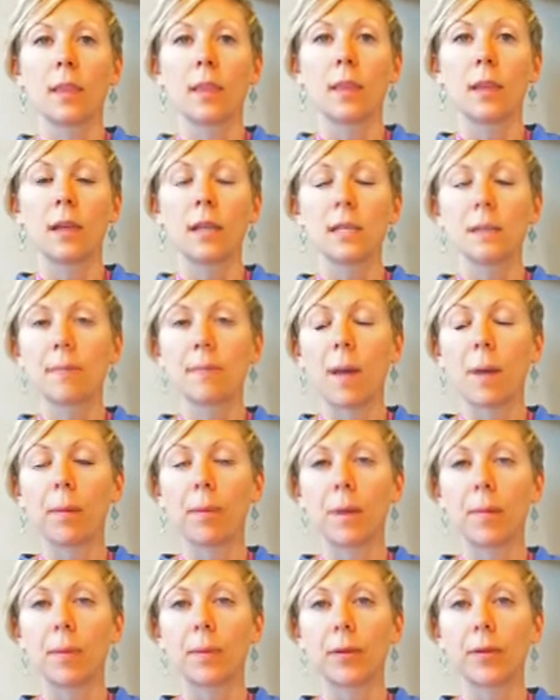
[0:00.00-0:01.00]
These bowel
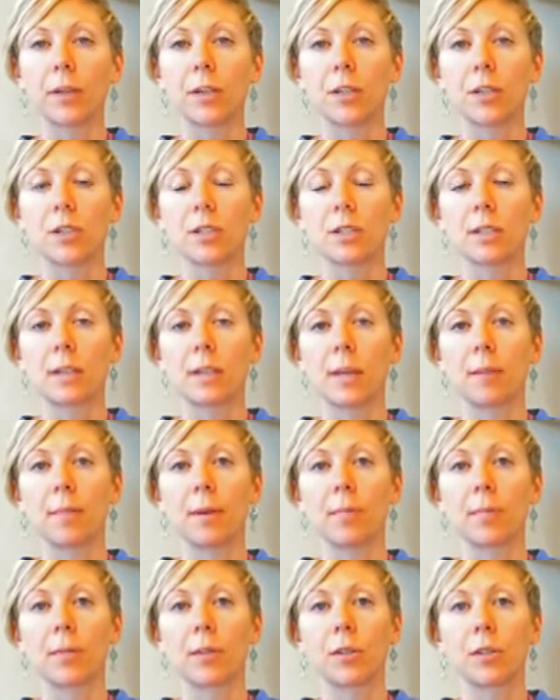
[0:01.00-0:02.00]
preparations can
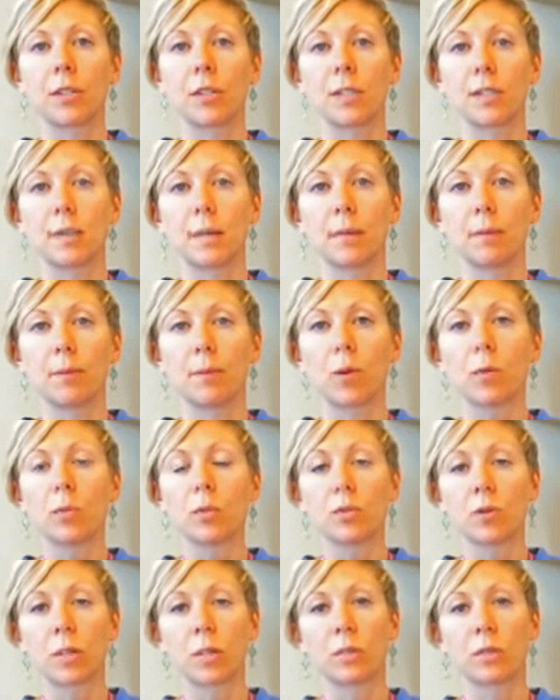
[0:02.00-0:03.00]
be purchased at
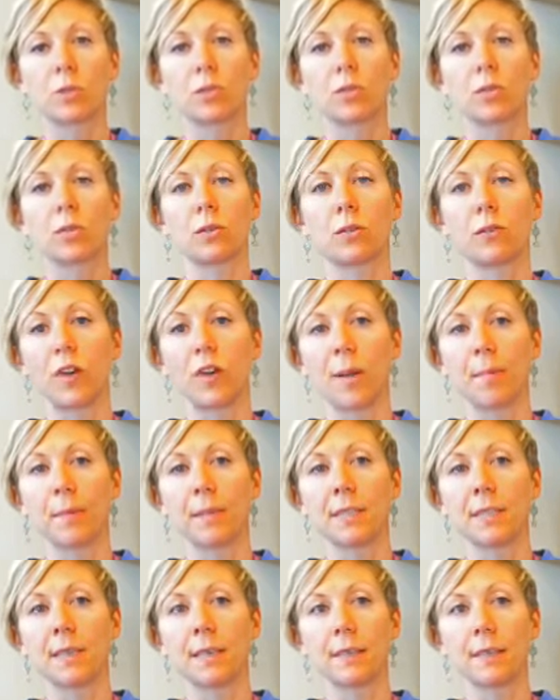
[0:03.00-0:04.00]
most drugstores or
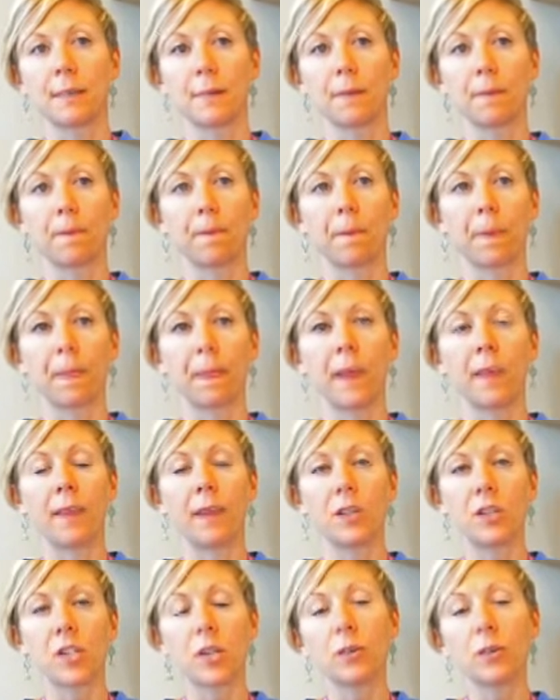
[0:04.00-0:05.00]
pharmacies, and
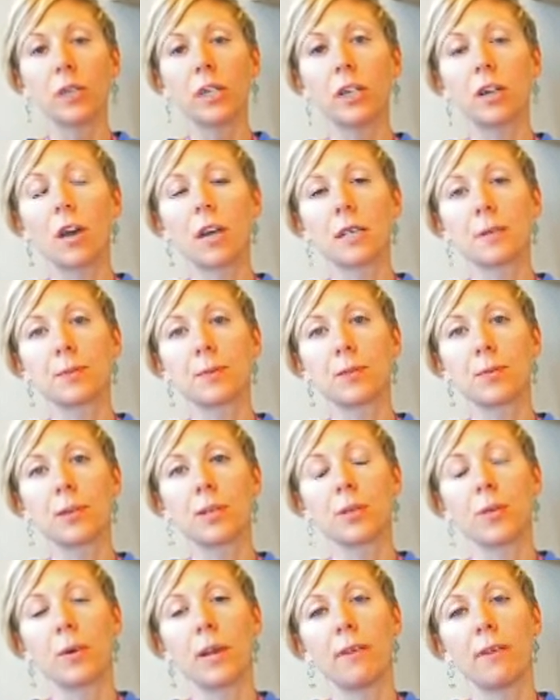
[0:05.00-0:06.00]
they generally cost
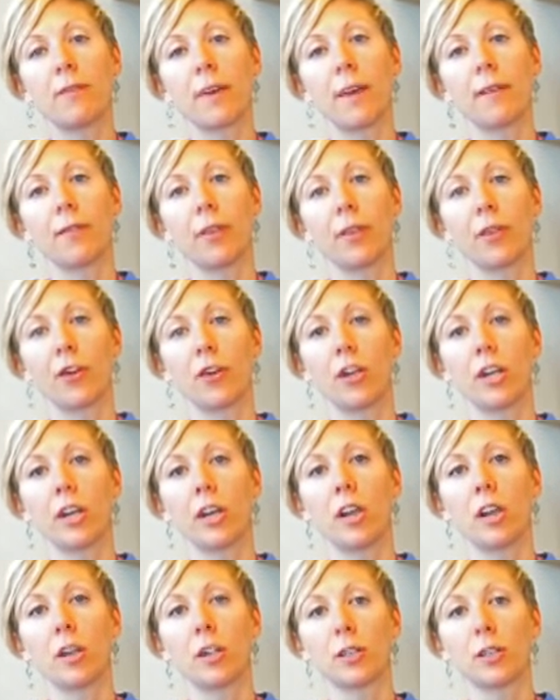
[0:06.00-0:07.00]
between $25 and
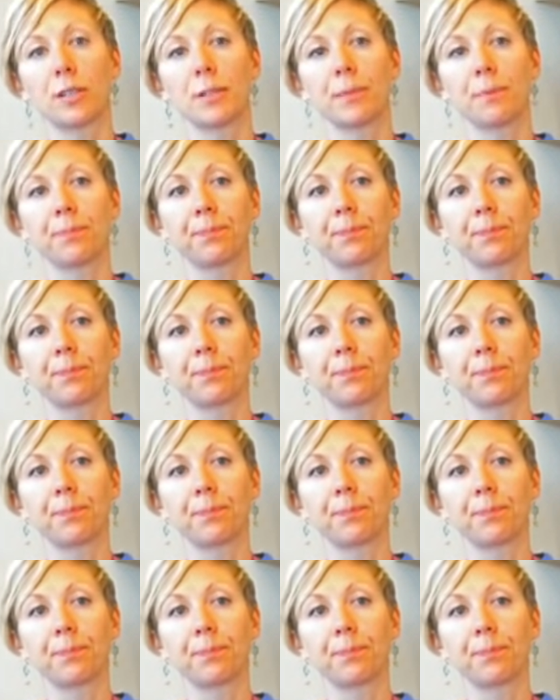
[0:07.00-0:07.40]
$30.